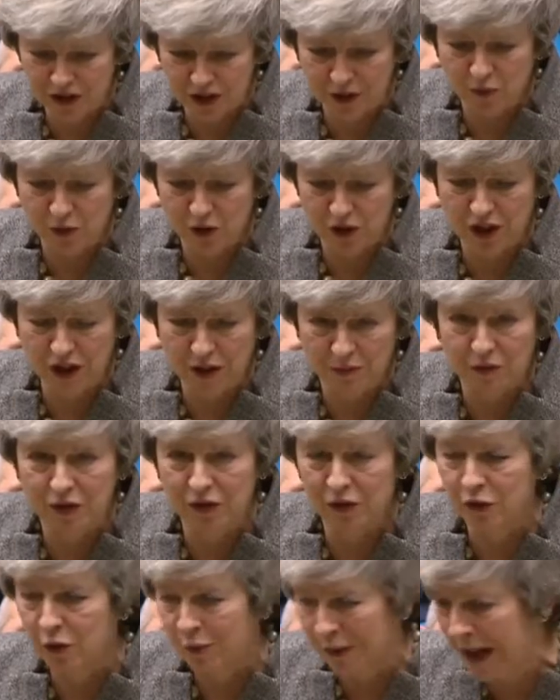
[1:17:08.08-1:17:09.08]
that it would come
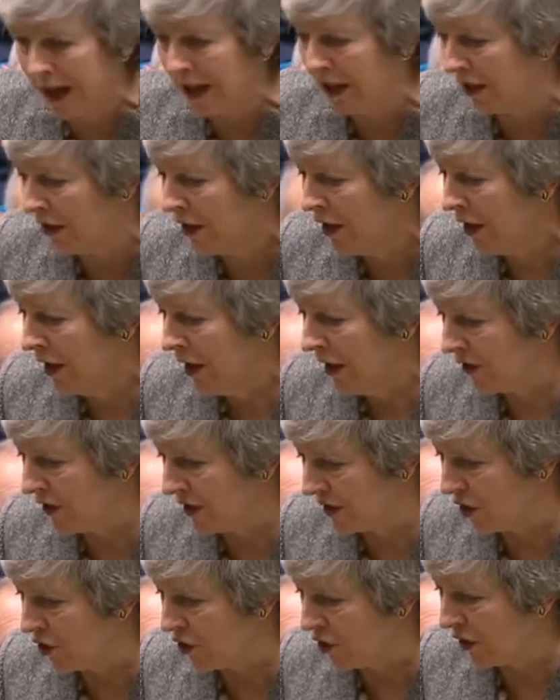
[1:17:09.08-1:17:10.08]
with a Remain
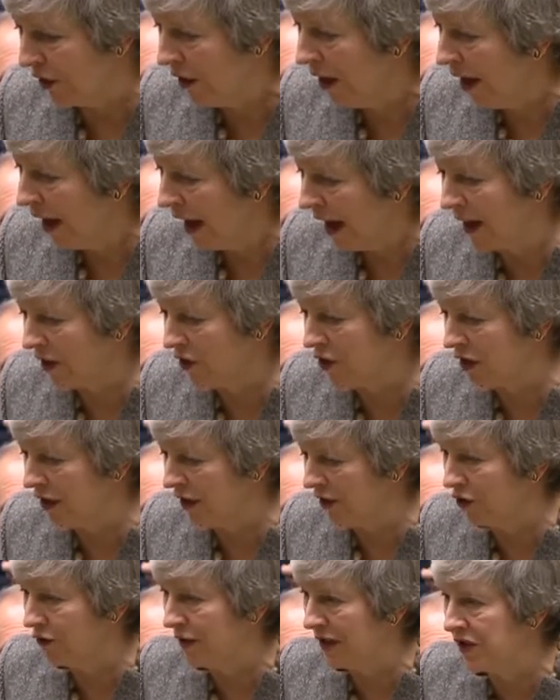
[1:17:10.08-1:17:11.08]
decision actually
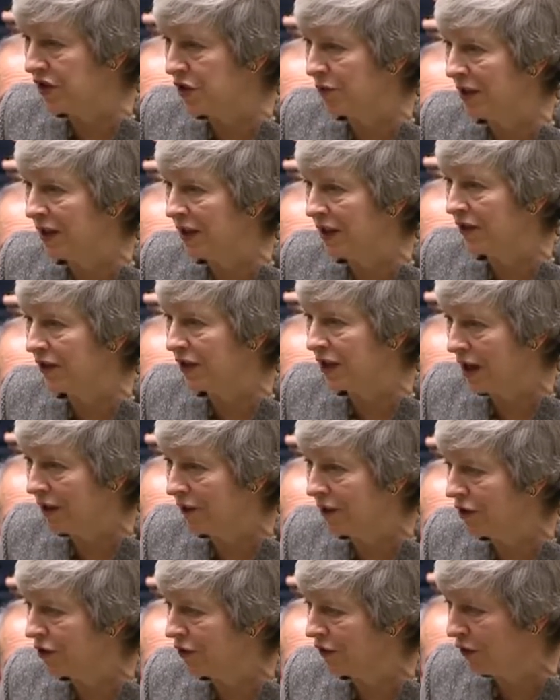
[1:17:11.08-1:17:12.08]
underestimate the
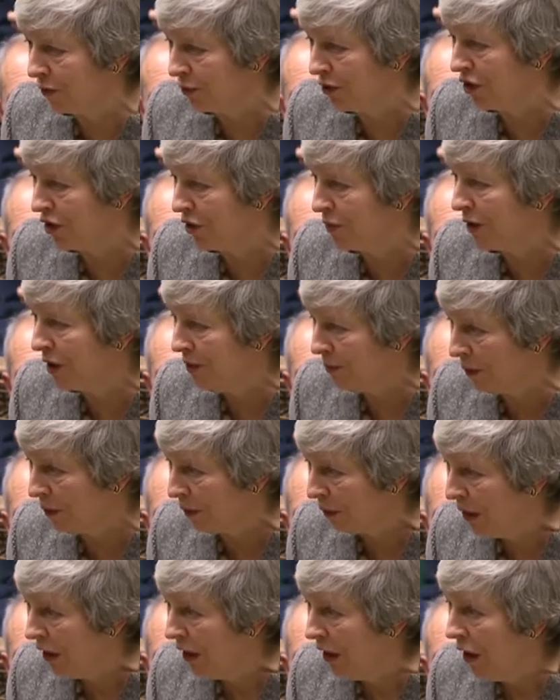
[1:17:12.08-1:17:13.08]
character of the British
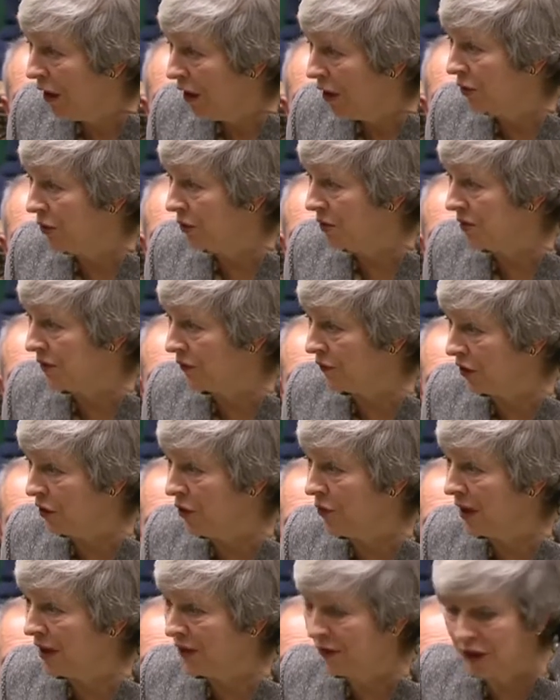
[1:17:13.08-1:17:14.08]
people, whose
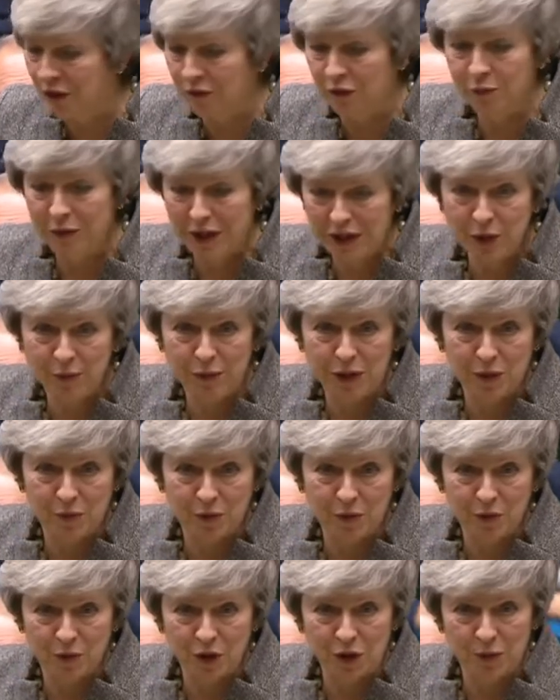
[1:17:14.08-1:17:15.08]
view, I think, for many
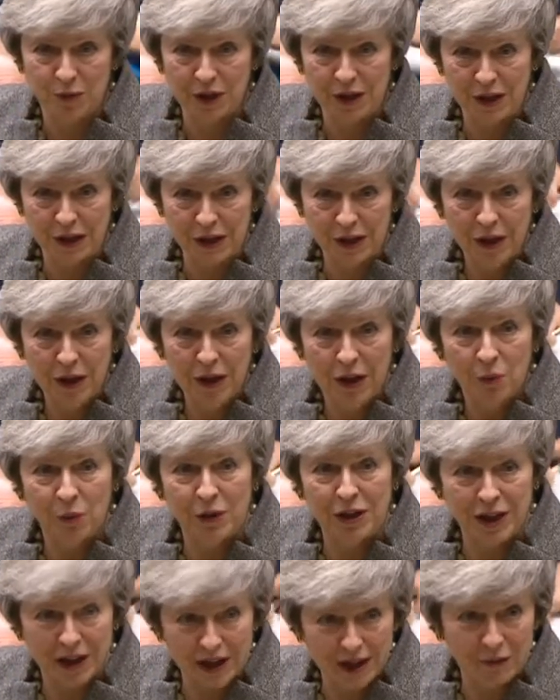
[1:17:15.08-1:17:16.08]
people would be,
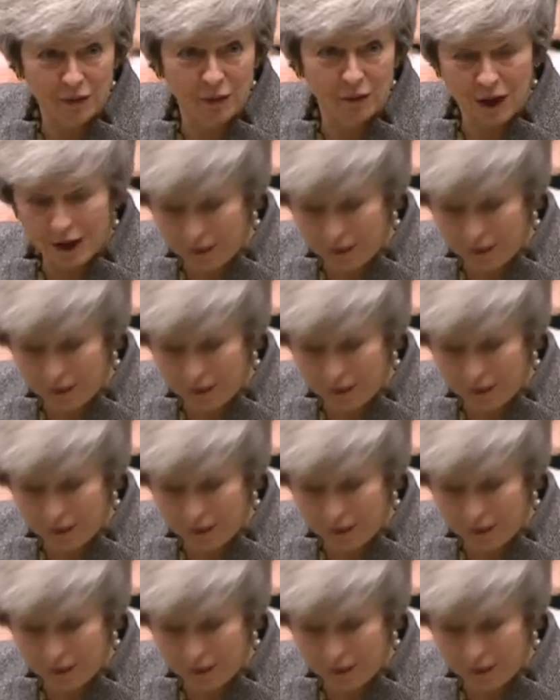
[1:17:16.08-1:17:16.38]
we gave a